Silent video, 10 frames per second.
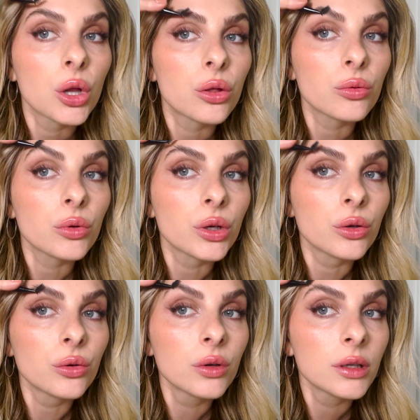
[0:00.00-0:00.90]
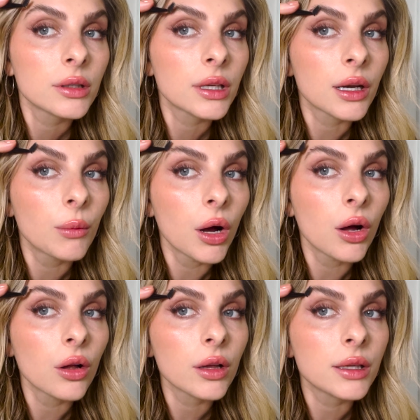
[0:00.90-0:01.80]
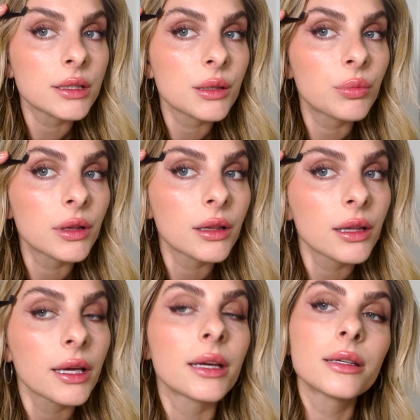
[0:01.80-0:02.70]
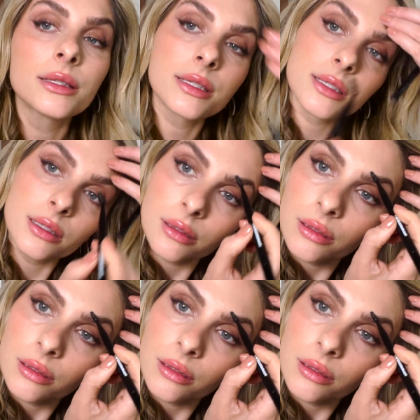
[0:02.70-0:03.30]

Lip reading: through, get them all into place.